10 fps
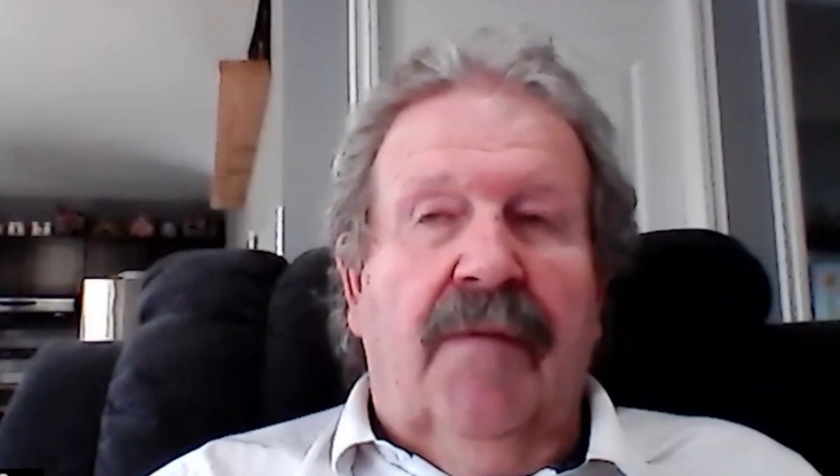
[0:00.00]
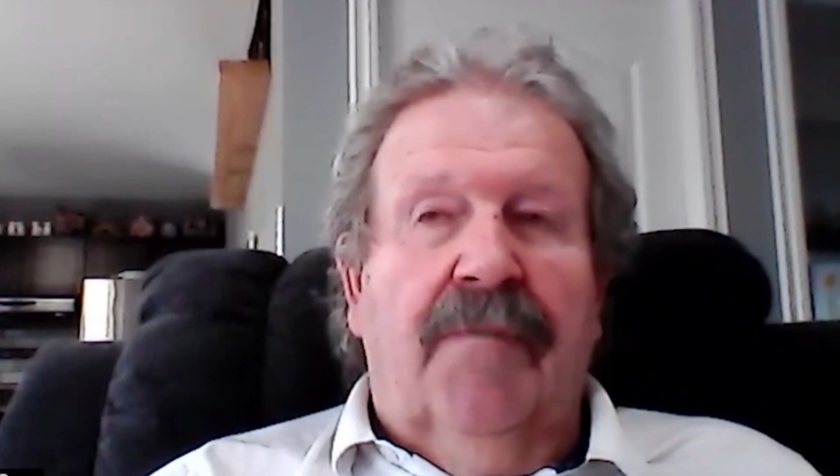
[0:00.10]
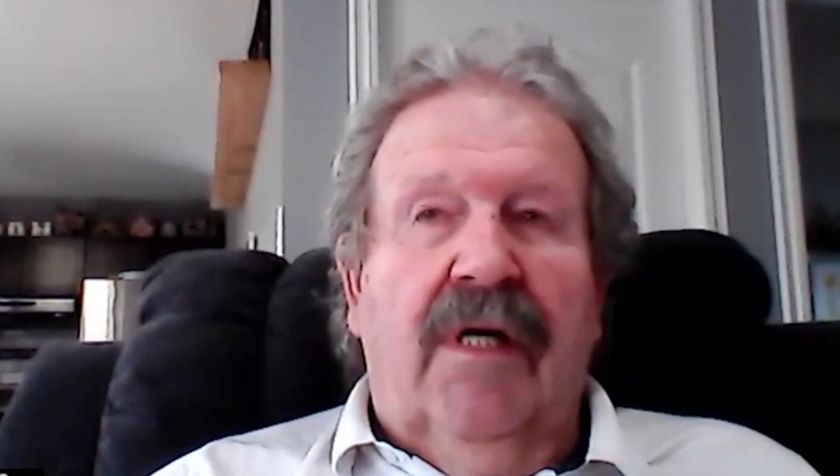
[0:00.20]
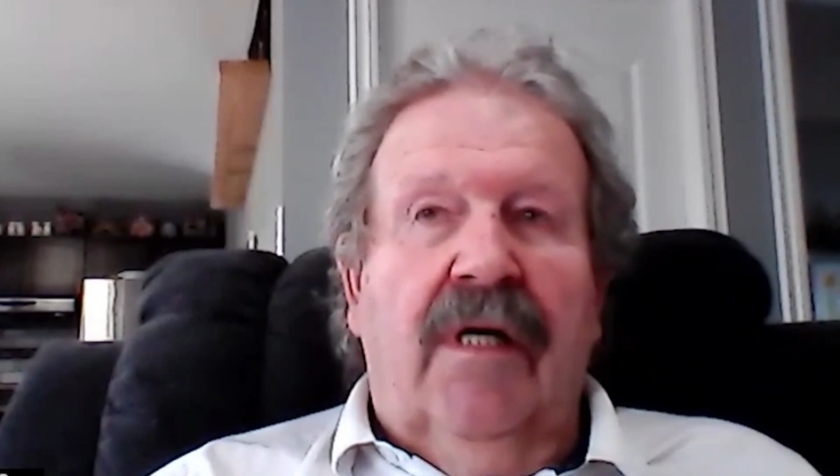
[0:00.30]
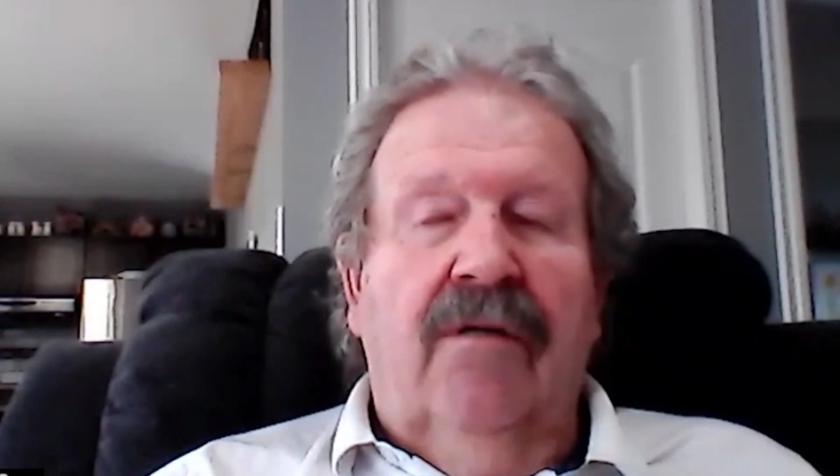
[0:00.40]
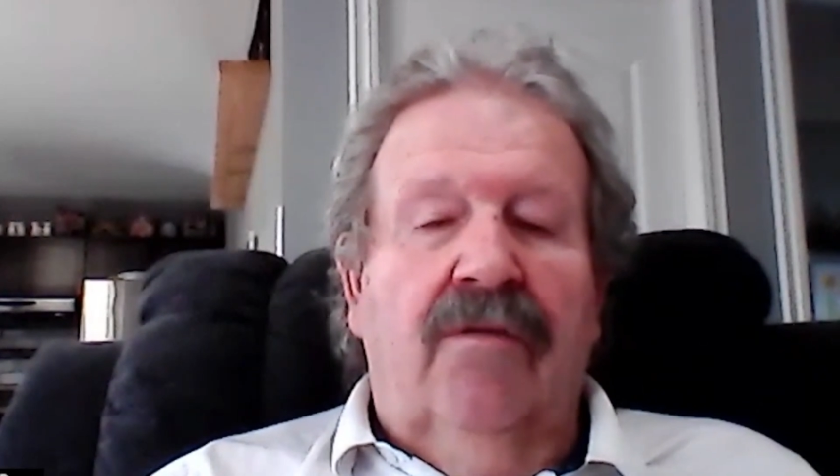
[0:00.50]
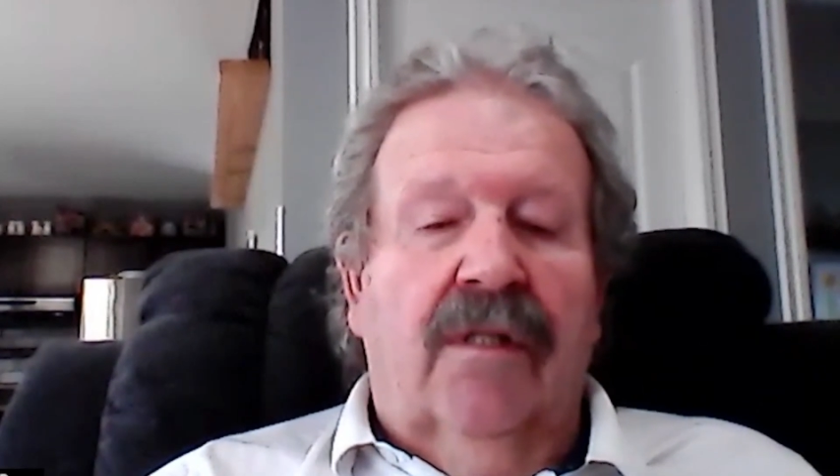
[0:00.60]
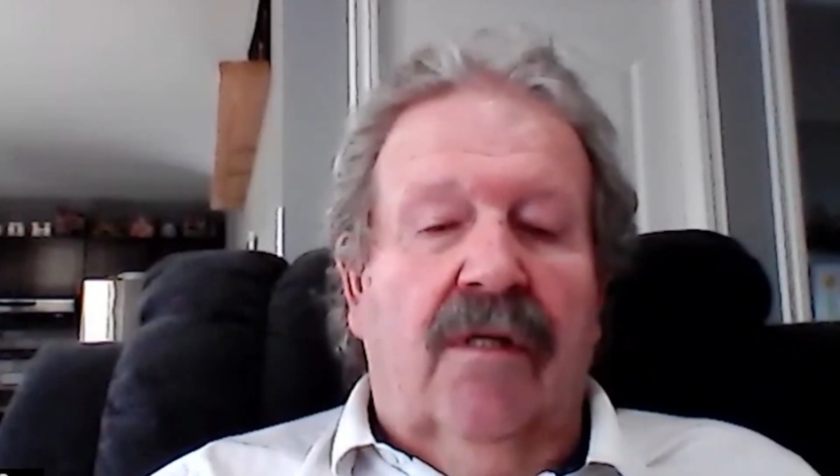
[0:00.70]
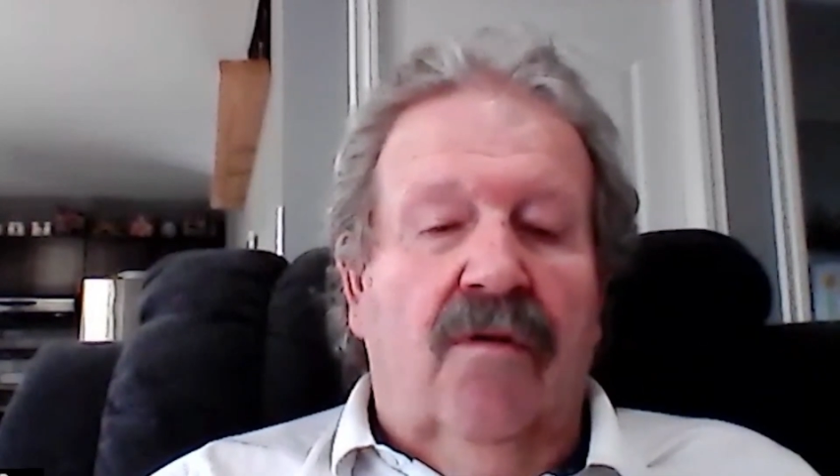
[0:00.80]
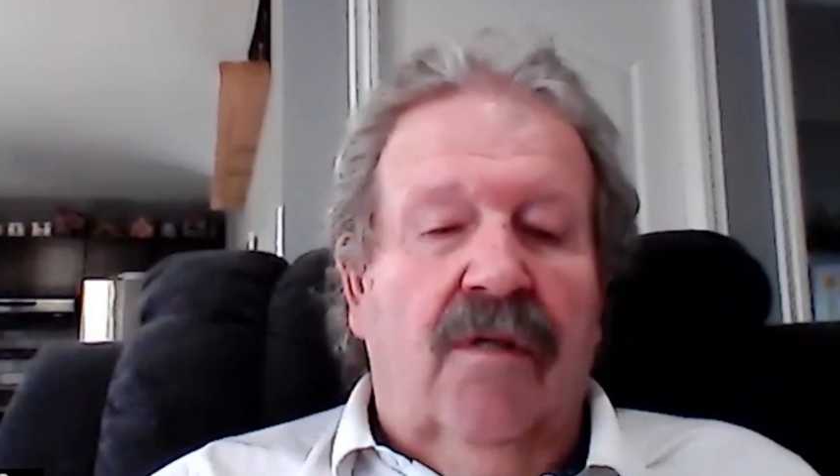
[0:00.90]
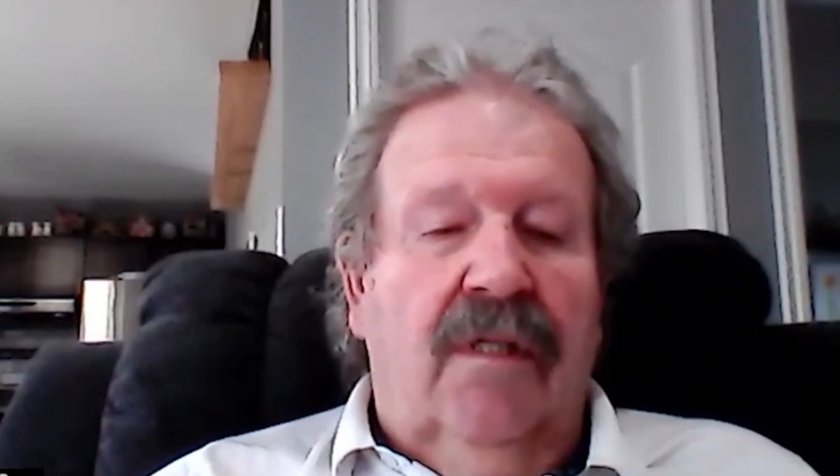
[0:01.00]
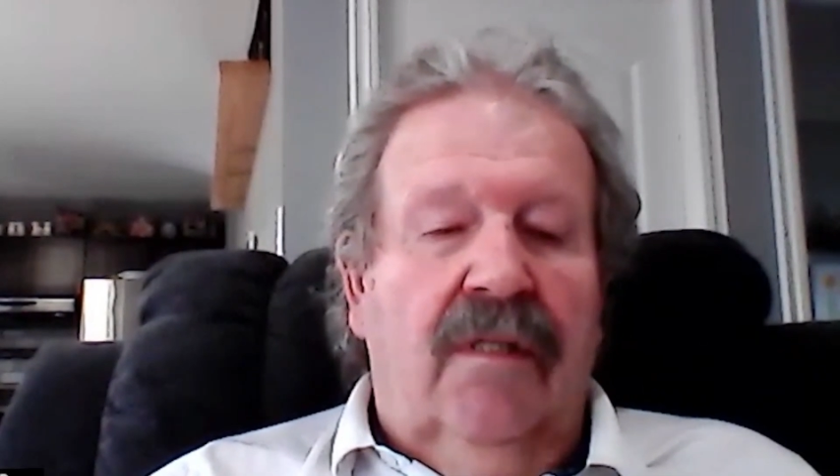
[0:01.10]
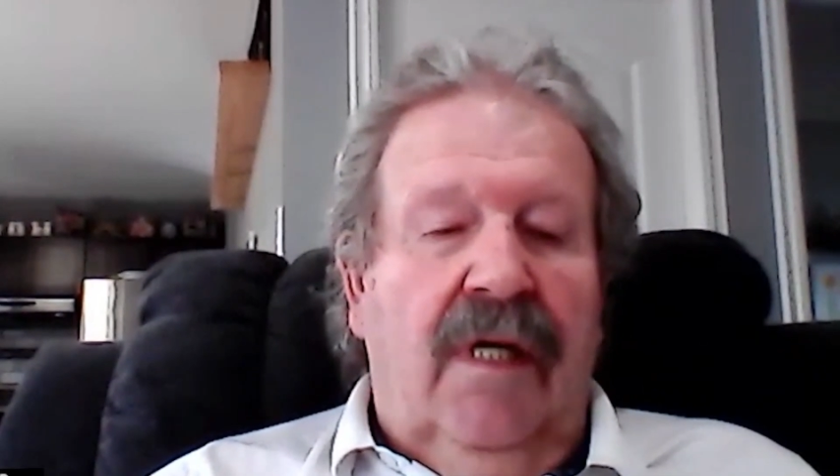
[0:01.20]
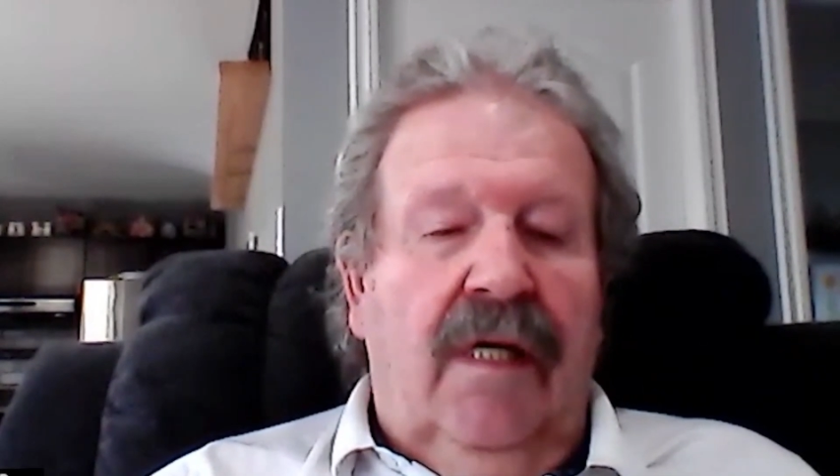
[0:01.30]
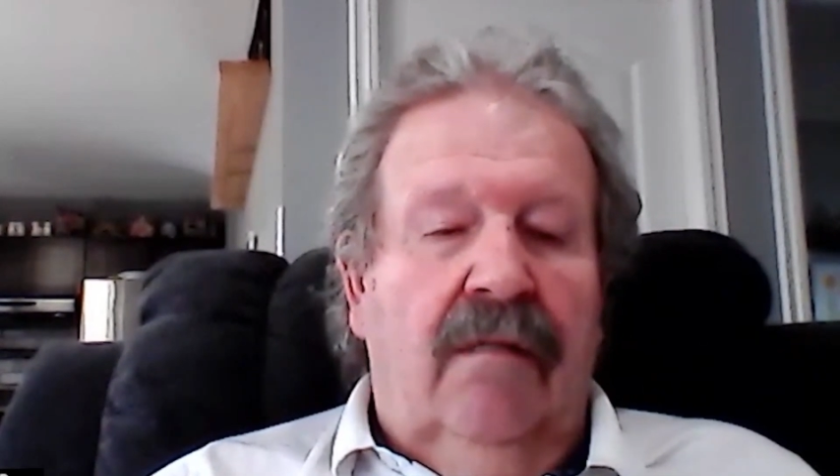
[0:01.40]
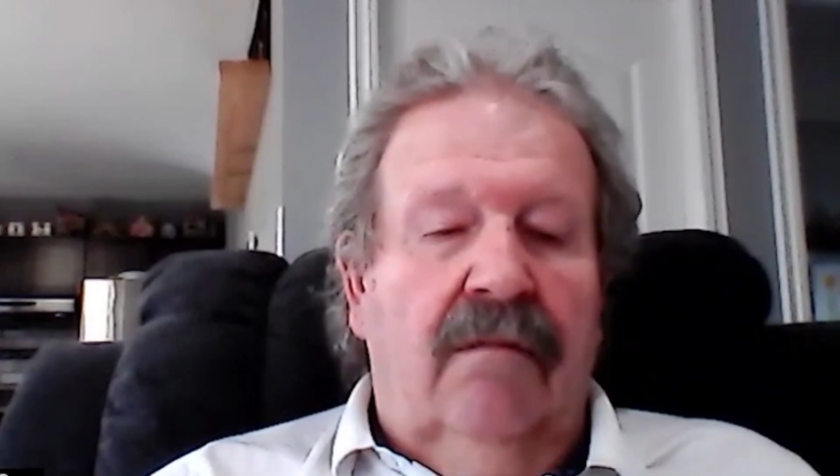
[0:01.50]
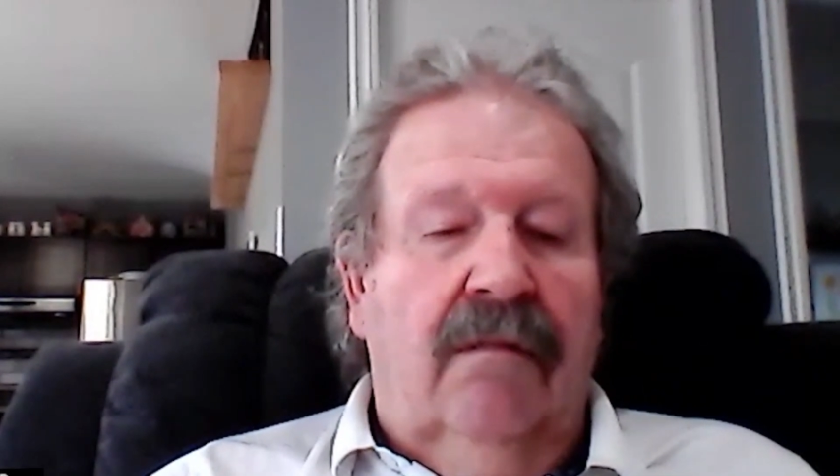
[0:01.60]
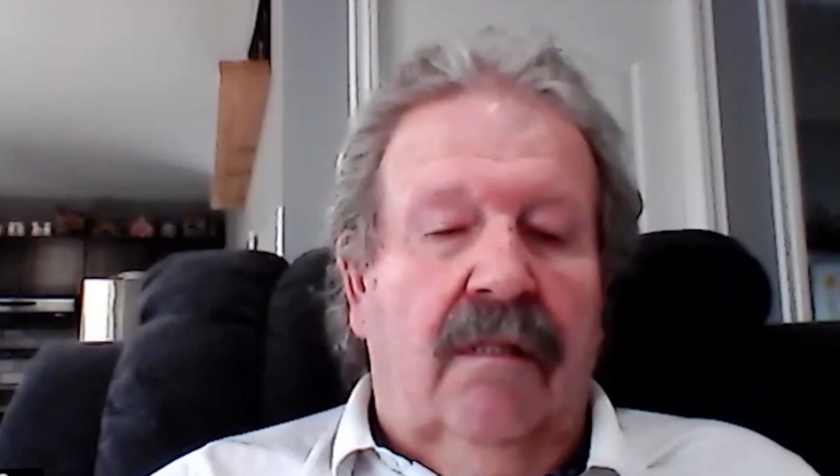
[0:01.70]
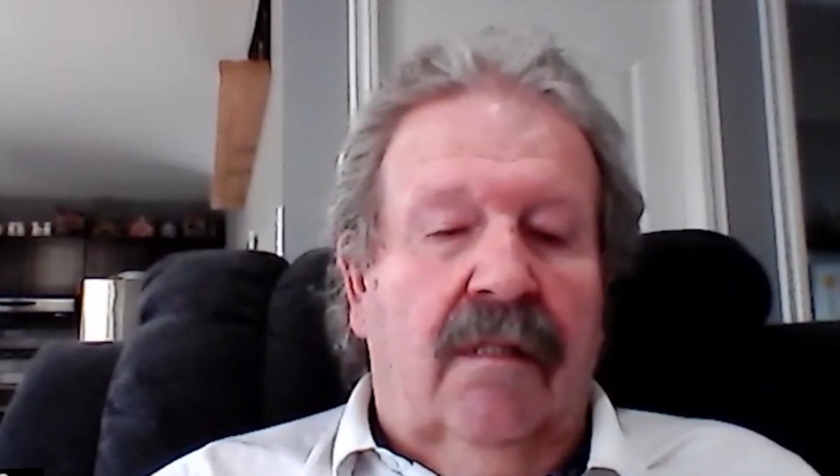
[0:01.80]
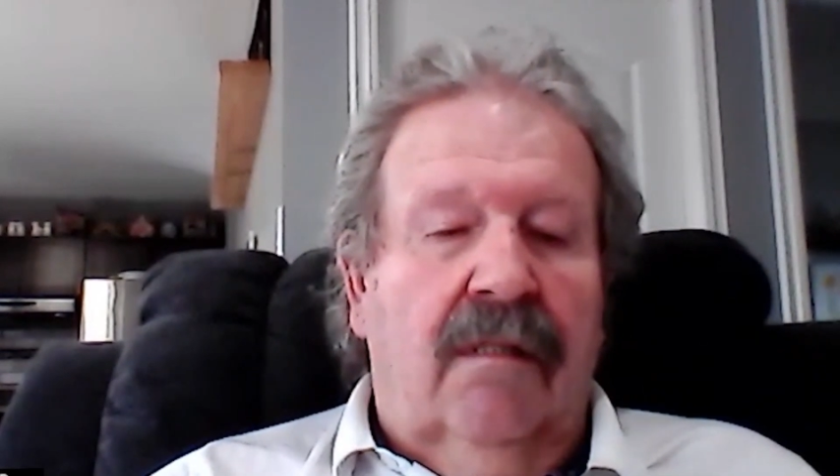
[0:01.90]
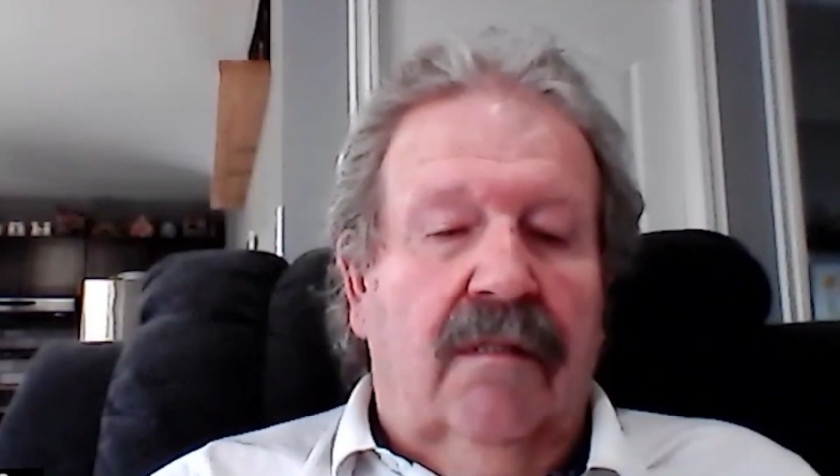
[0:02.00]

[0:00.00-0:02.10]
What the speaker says: up a Hyundai Kona, and